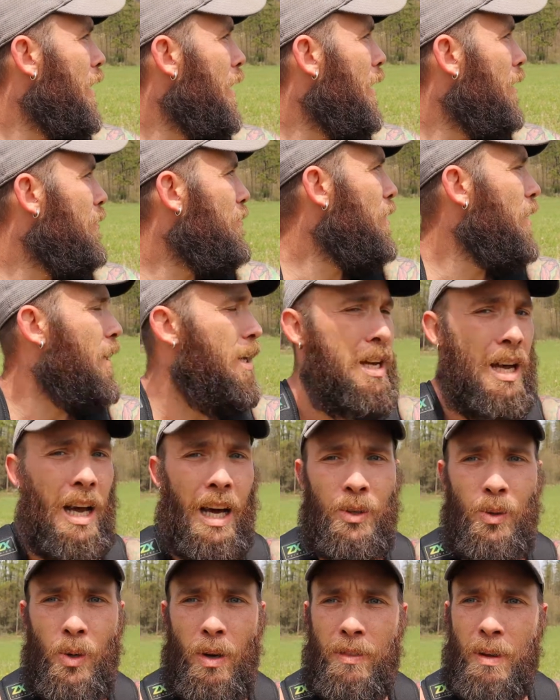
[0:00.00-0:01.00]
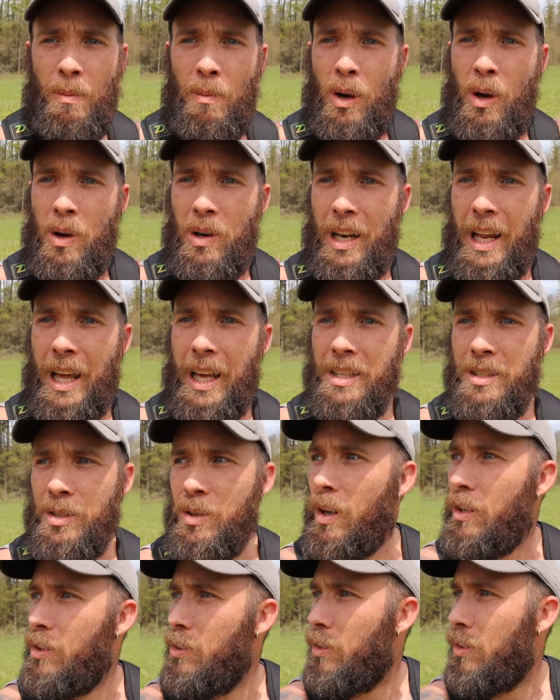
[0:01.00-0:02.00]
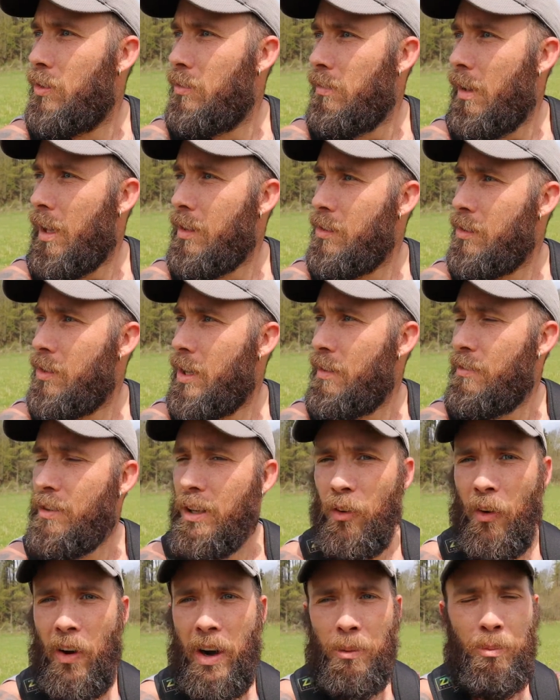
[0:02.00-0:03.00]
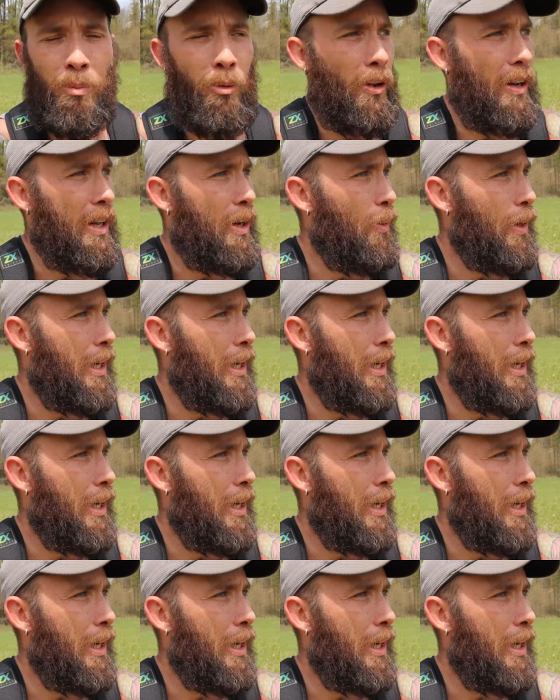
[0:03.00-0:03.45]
Um, I do have them long legs, so I do I do cover ground pretty